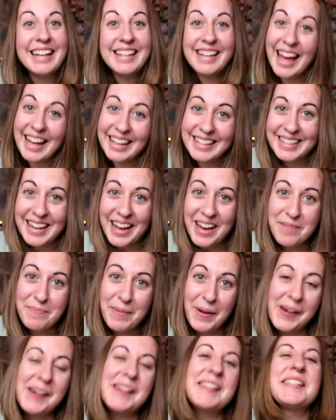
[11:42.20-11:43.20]
Next up
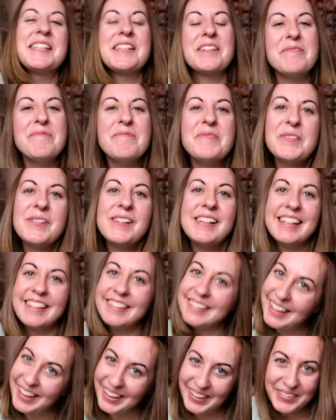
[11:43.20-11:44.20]
are some more
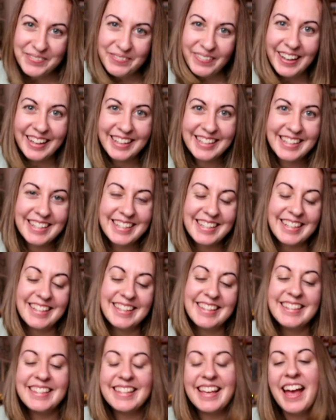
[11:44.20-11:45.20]
little homeware
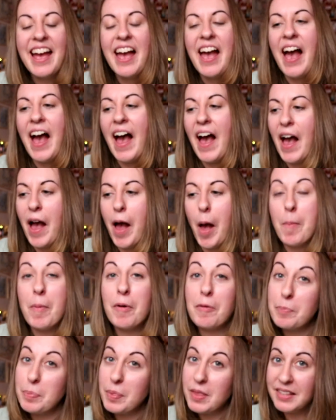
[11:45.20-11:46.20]
additions, um,
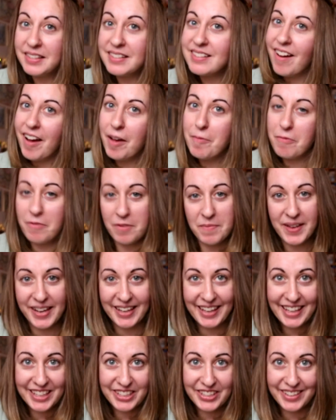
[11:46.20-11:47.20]
this time for my
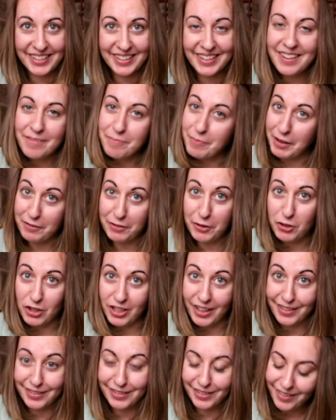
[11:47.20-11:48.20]
kitchen, my future
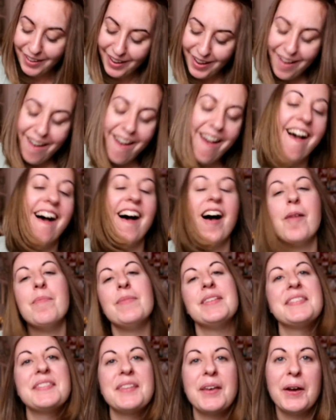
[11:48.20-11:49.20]
kitchen. Um,
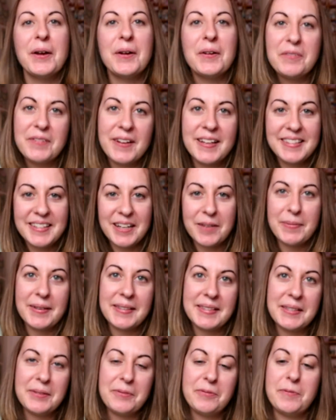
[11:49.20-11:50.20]
so first up is
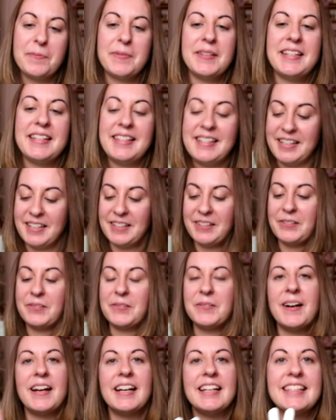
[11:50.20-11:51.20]
this one from the Disney
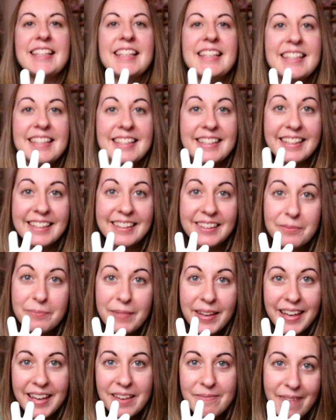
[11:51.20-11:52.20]
Store, and it's this little
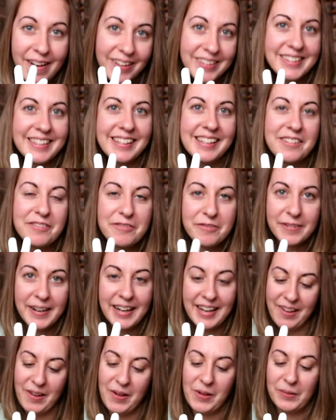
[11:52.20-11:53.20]
Mickey Mouse glove
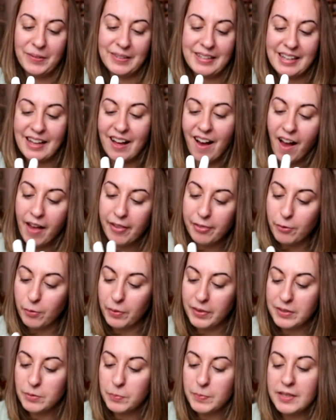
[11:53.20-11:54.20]
ring holder. I thought
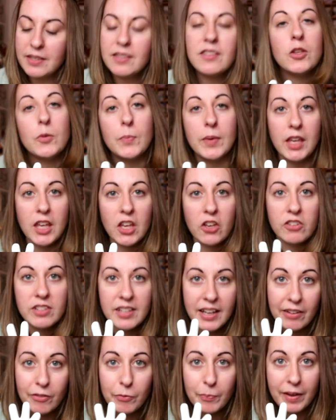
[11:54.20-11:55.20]
this would be super cute to
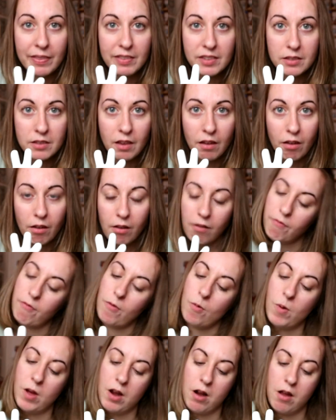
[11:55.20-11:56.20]
have by the sink for
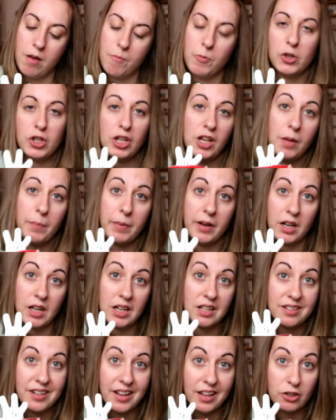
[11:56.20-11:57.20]
when I'm washing up and I
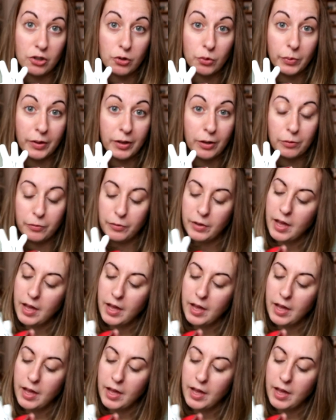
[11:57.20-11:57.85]
need to take jewellery off.